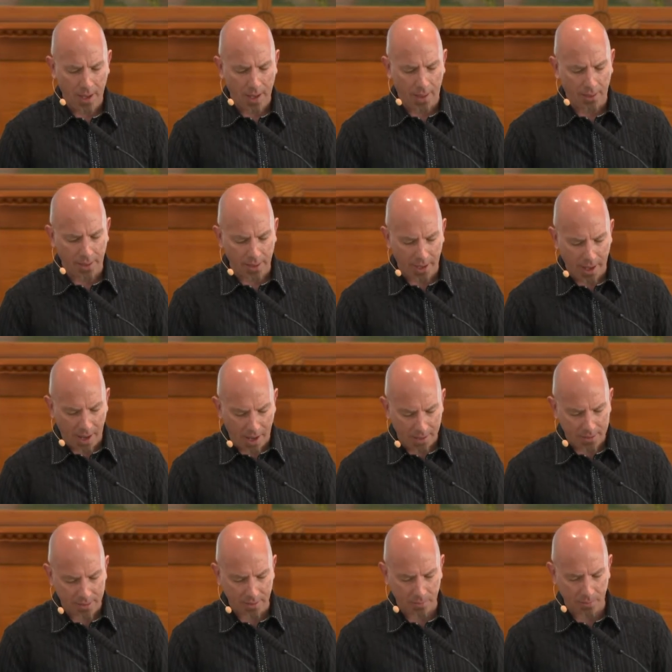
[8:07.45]
And then they
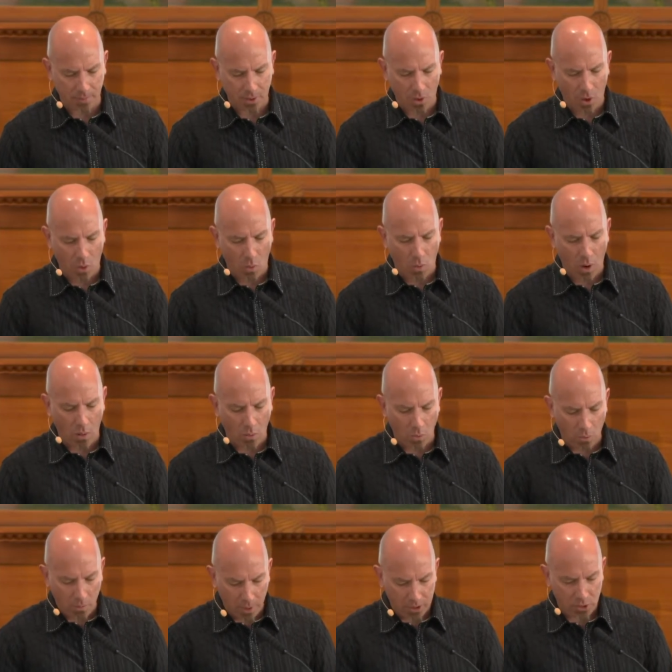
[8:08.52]
asked him, What
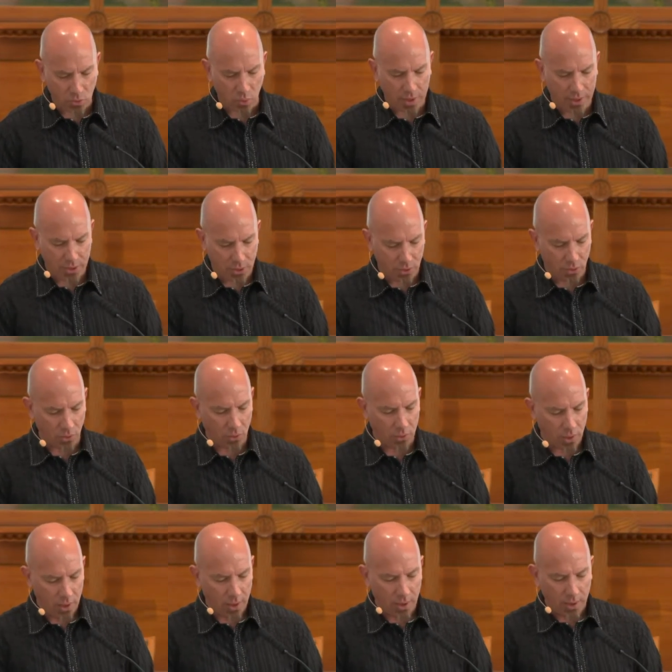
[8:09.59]
must we
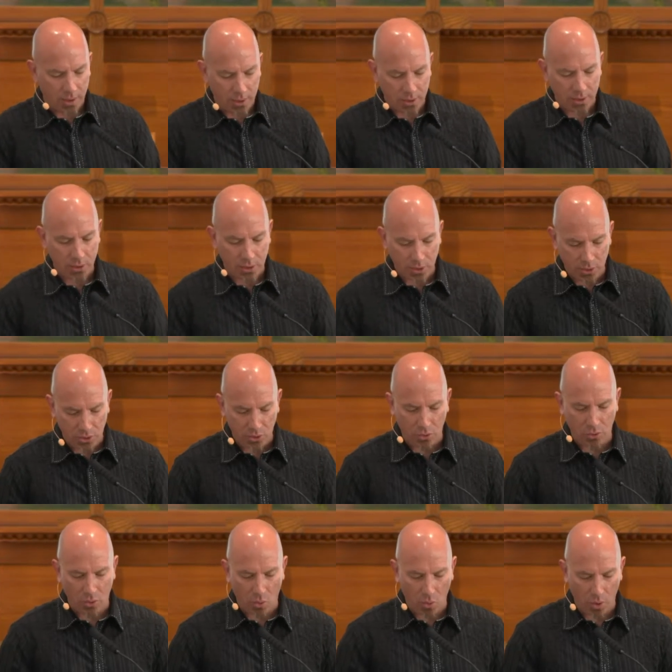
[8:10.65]
do to
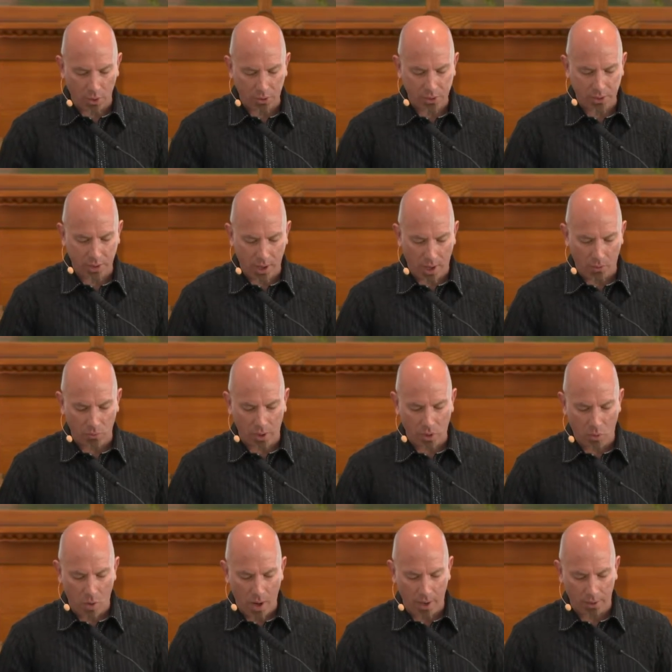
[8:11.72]
do the works God
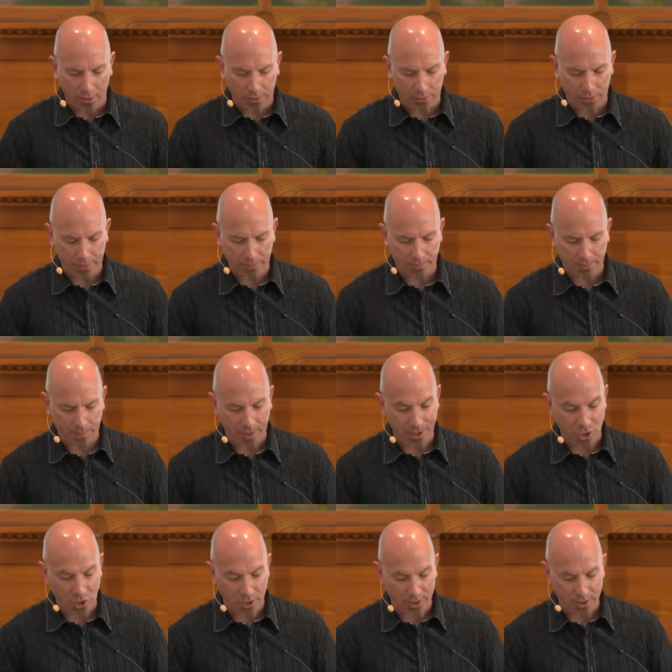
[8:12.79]
requires? And
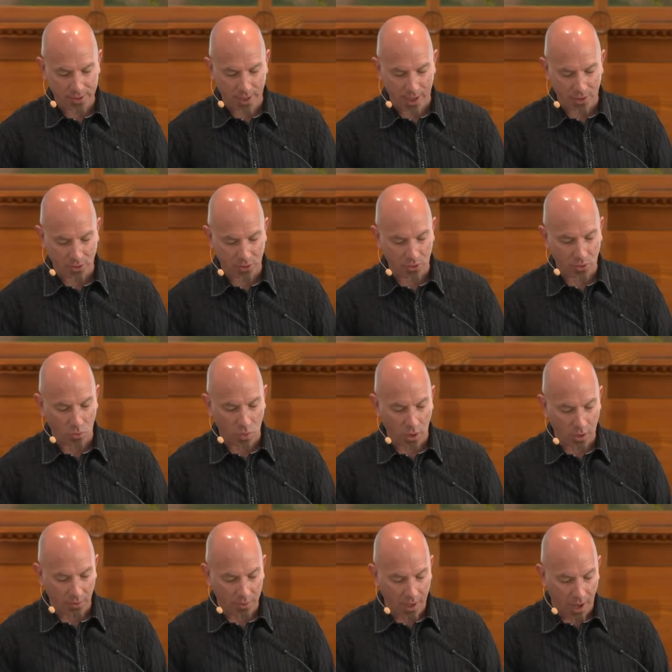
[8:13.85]
Jesus answered, The
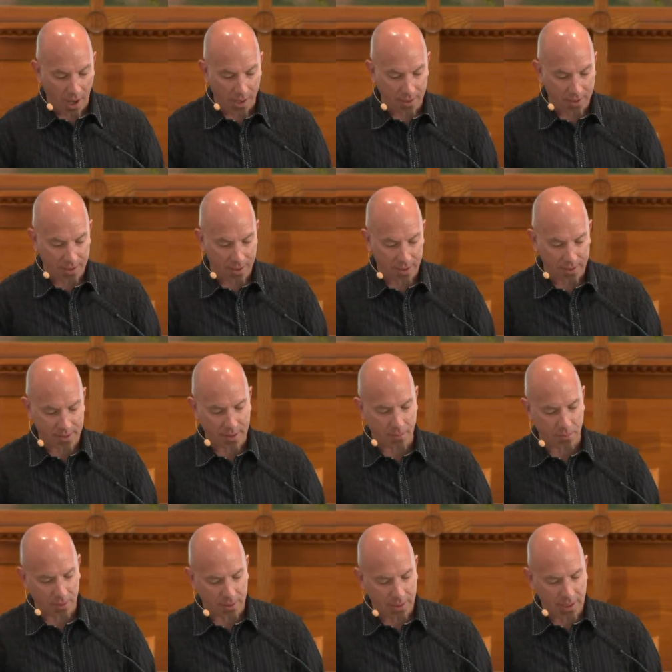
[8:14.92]
work of God is this, to
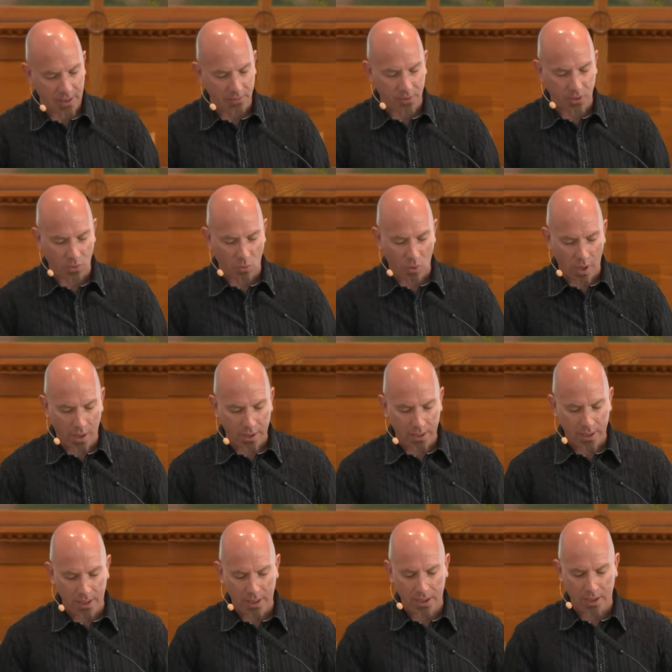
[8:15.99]
believe in the
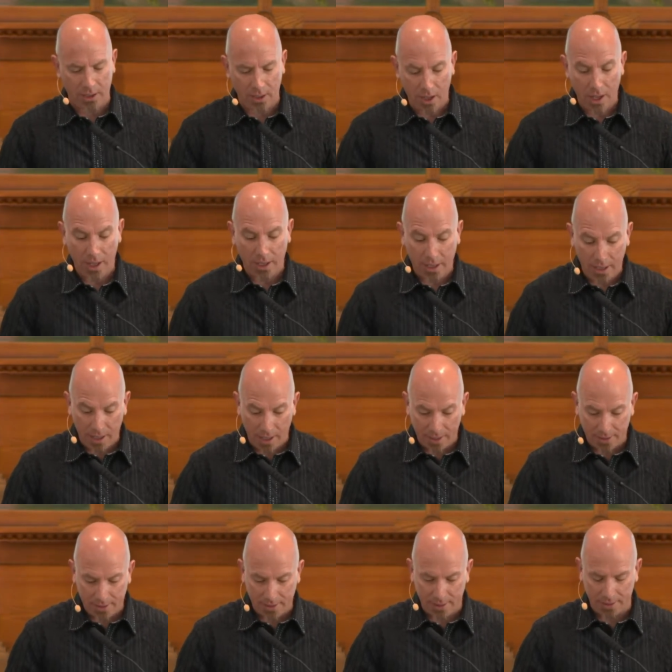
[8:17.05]
one he, he
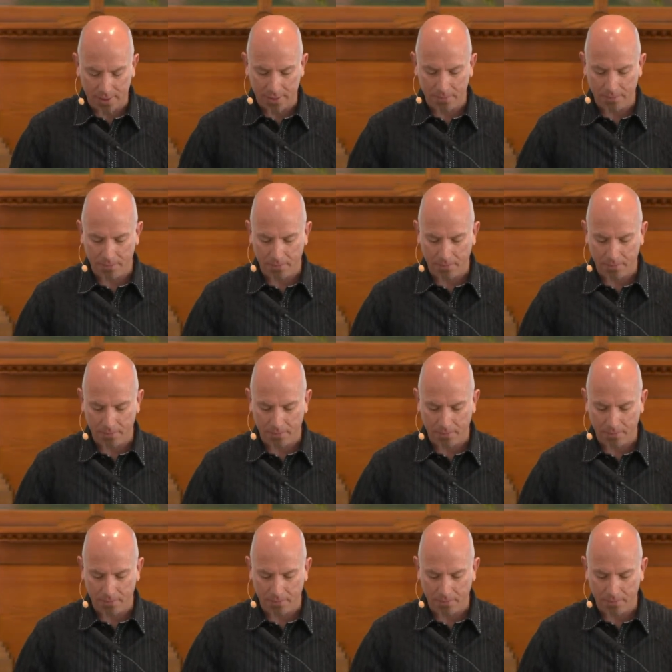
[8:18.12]
has sent.